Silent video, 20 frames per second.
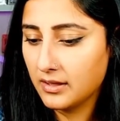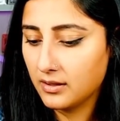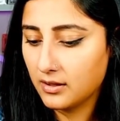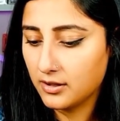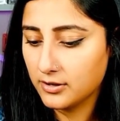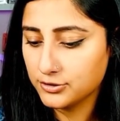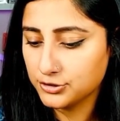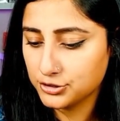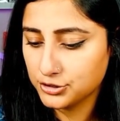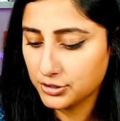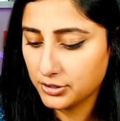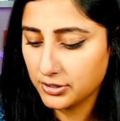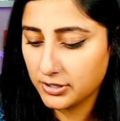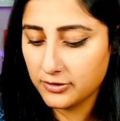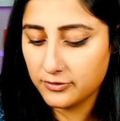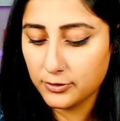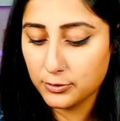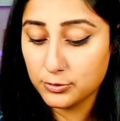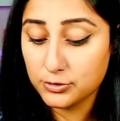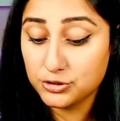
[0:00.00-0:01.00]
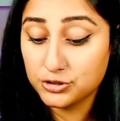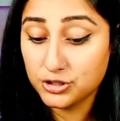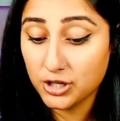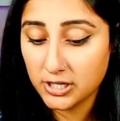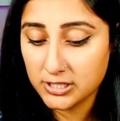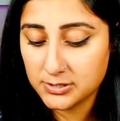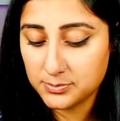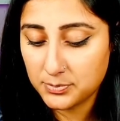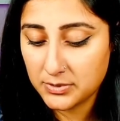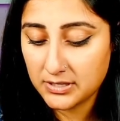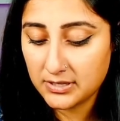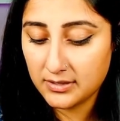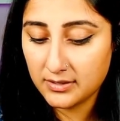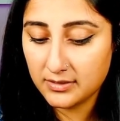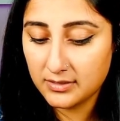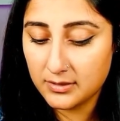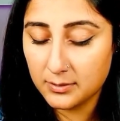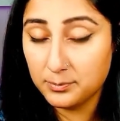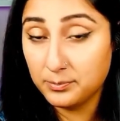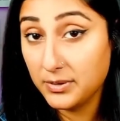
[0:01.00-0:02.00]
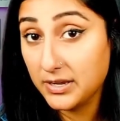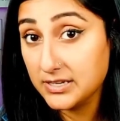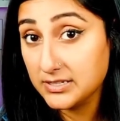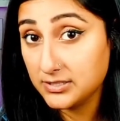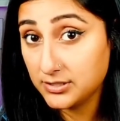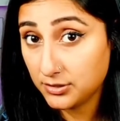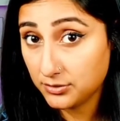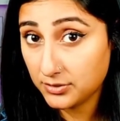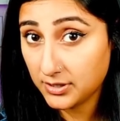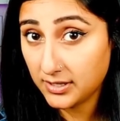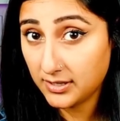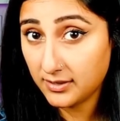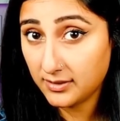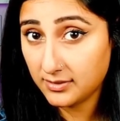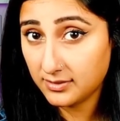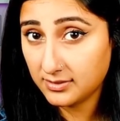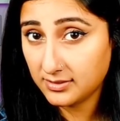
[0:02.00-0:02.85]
unsure if it would just be the base unit